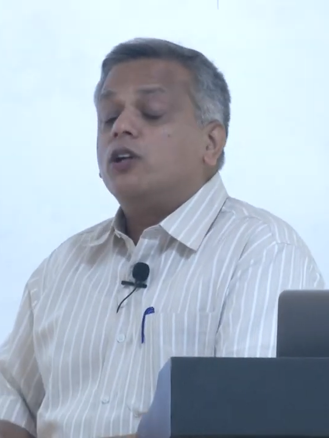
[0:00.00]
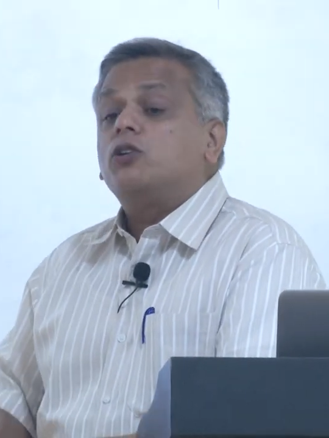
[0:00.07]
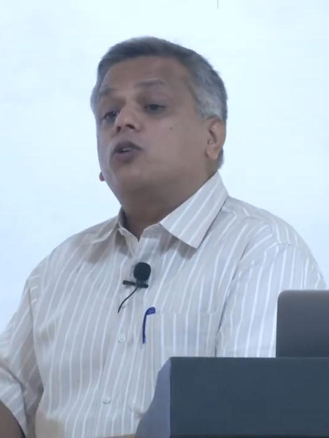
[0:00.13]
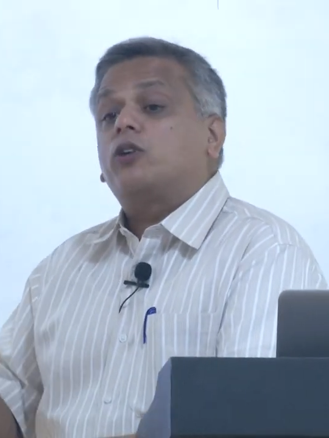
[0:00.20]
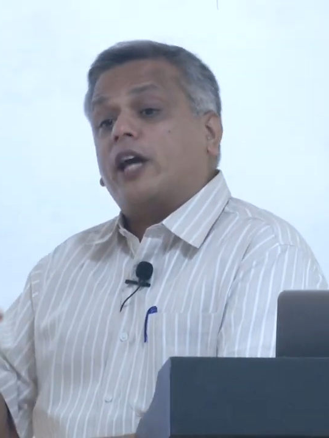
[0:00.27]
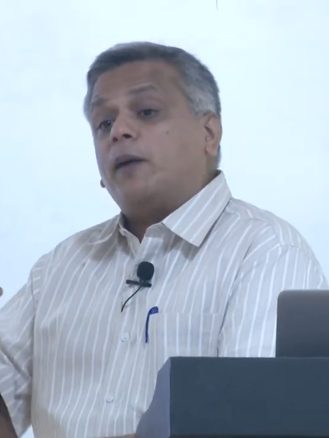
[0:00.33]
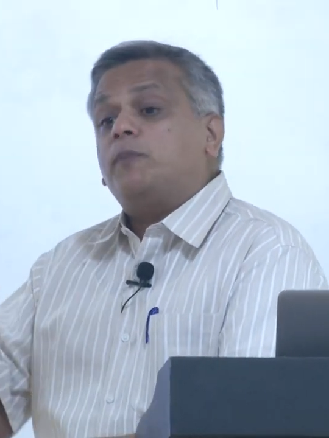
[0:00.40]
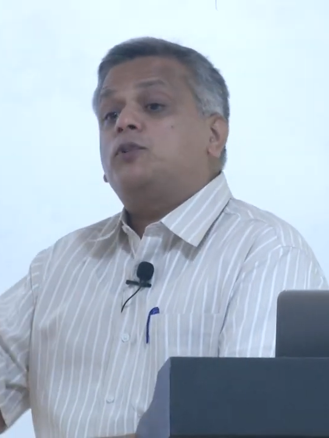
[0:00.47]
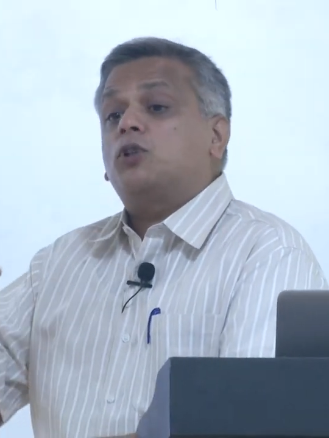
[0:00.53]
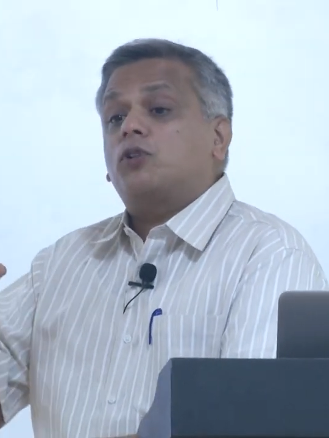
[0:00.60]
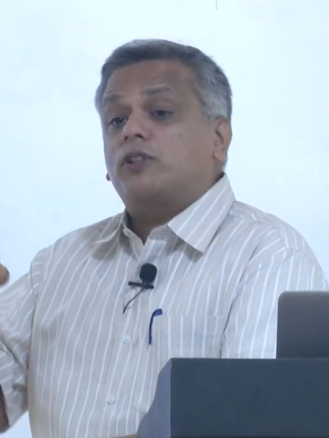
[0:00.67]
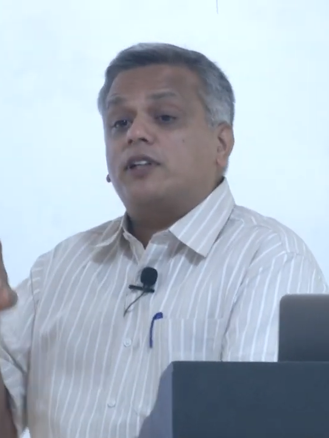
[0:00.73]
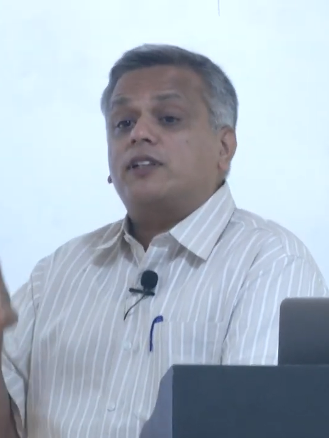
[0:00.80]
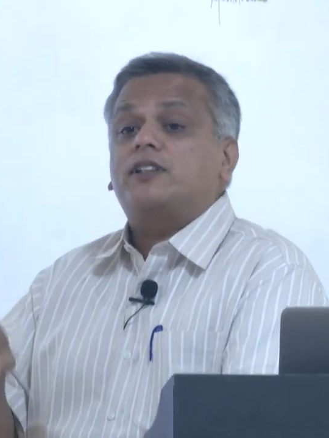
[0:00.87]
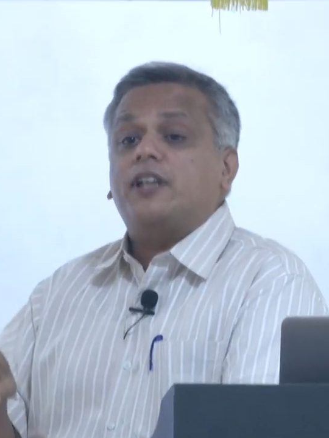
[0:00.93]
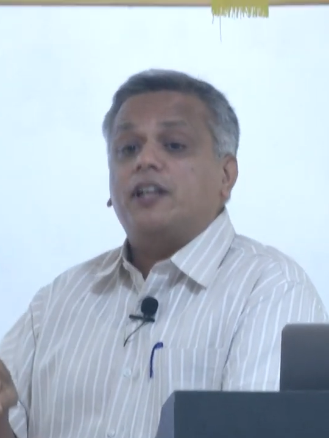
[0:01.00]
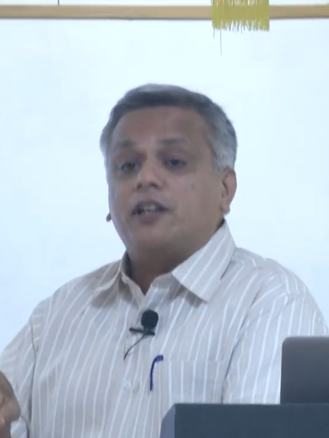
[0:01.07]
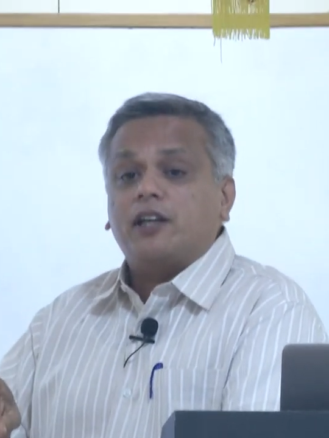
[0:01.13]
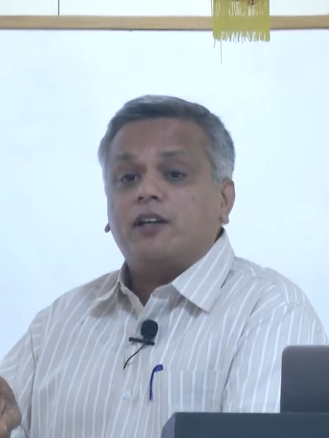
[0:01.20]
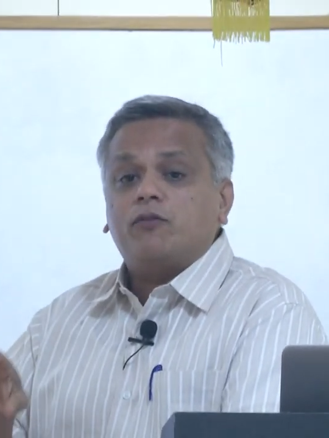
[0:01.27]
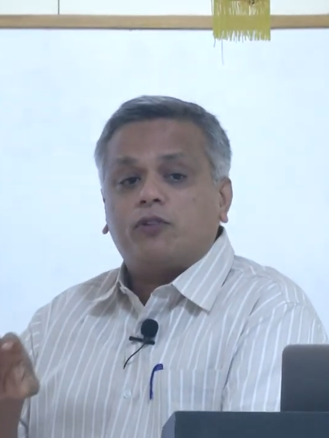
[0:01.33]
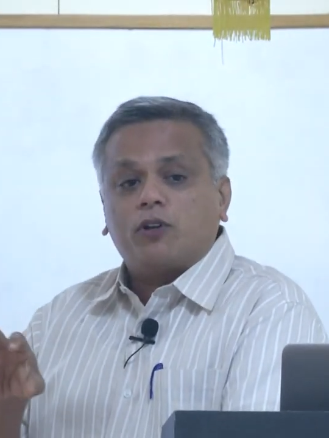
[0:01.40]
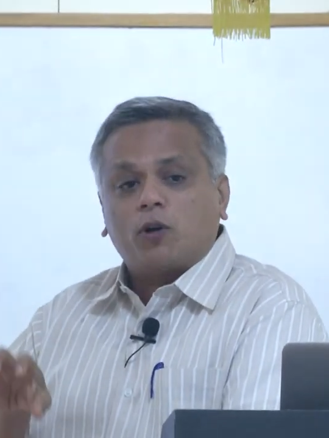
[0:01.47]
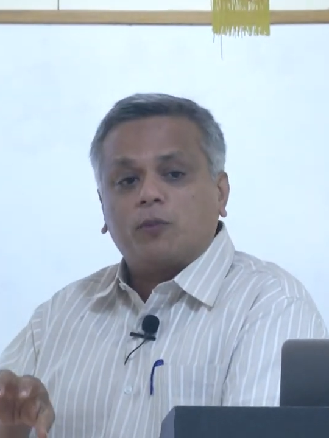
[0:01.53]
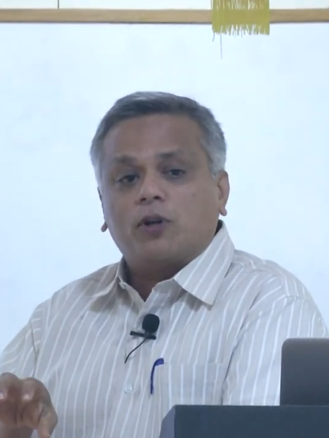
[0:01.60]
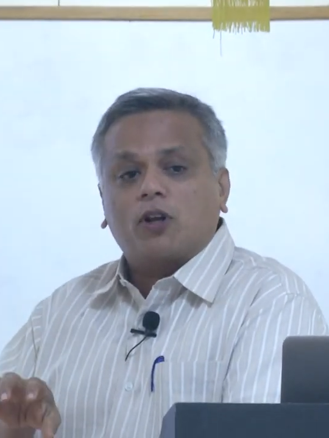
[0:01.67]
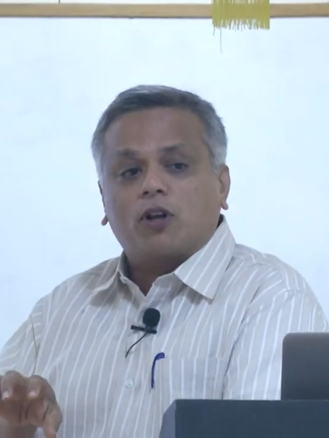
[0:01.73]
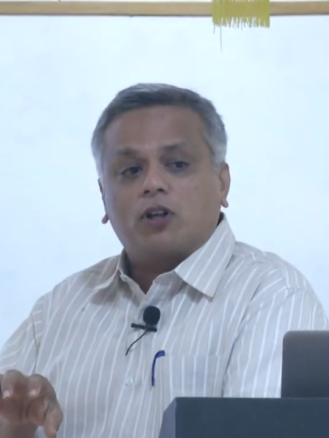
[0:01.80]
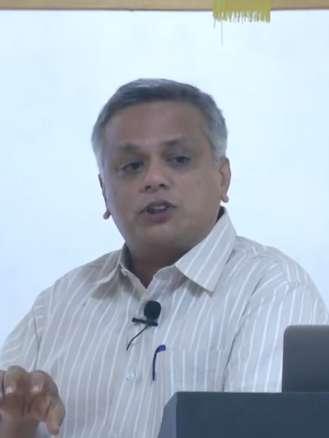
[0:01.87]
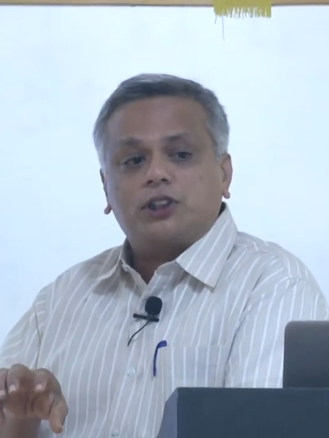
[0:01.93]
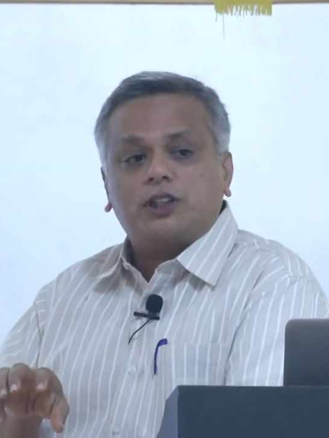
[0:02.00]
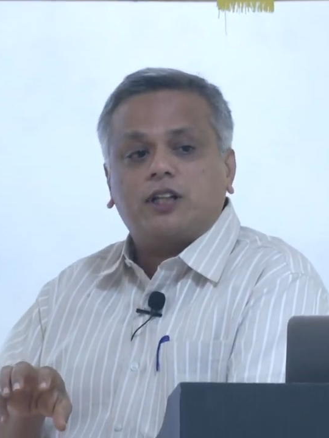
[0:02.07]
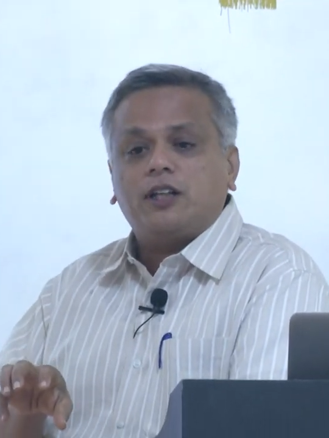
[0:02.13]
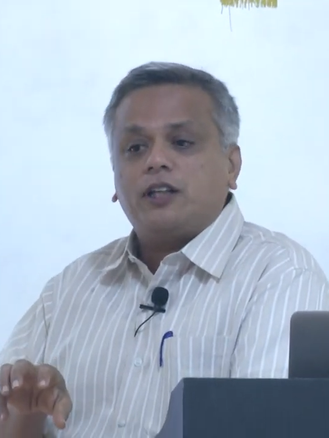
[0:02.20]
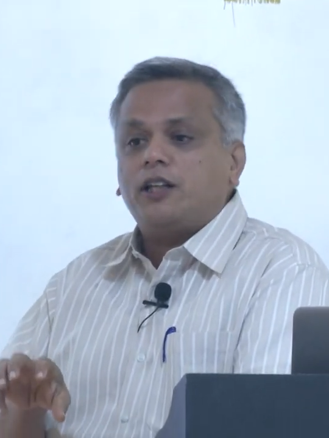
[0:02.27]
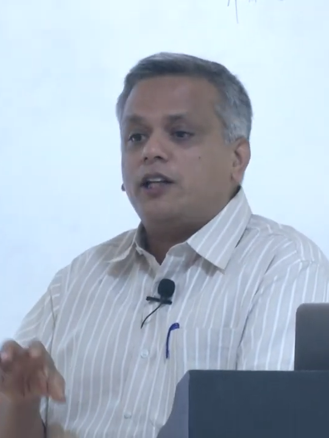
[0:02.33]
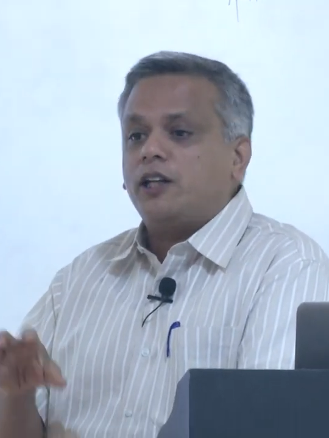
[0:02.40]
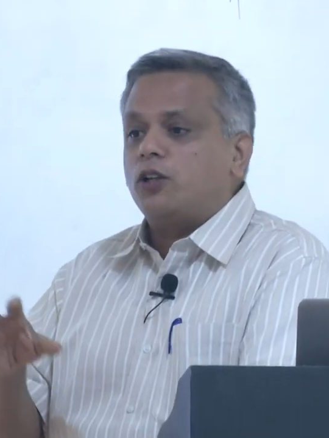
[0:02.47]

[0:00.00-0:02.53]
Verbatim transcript: to capture that thinking phenomenologically